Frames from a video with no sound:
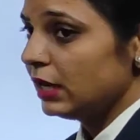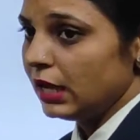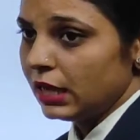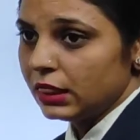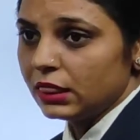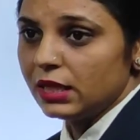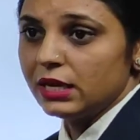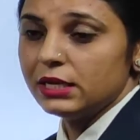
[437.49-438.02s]

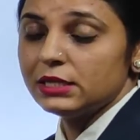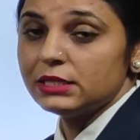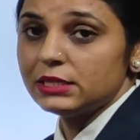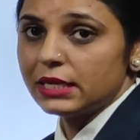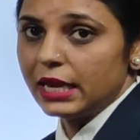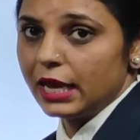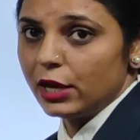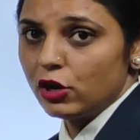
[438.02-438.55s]
in
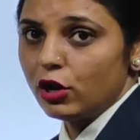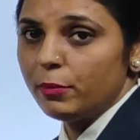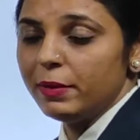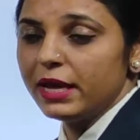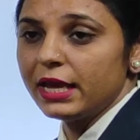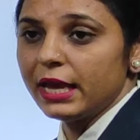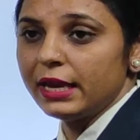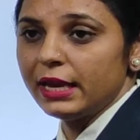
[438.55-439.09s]
this
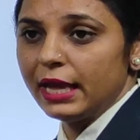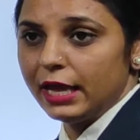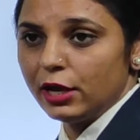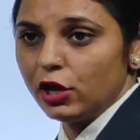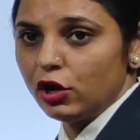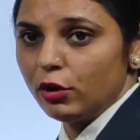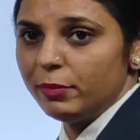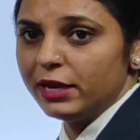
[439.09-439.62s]
aerobic and
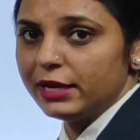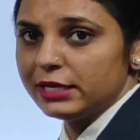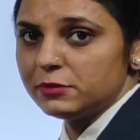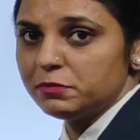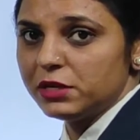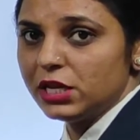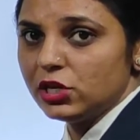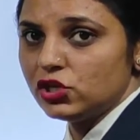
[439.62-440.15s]
anaerobic
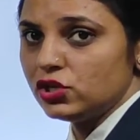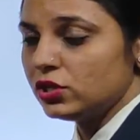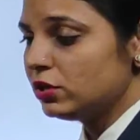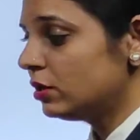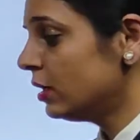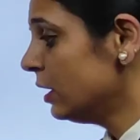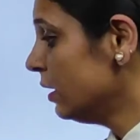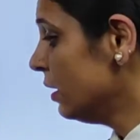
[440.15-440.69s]

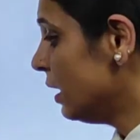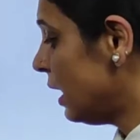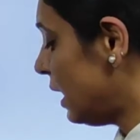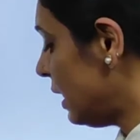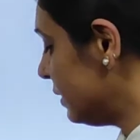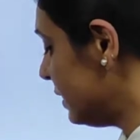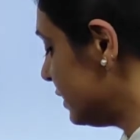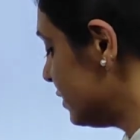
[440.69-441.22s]
respiration,
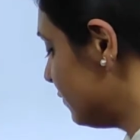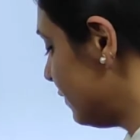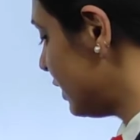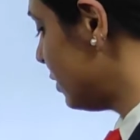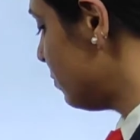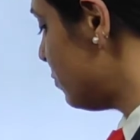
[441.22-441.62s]
and that is very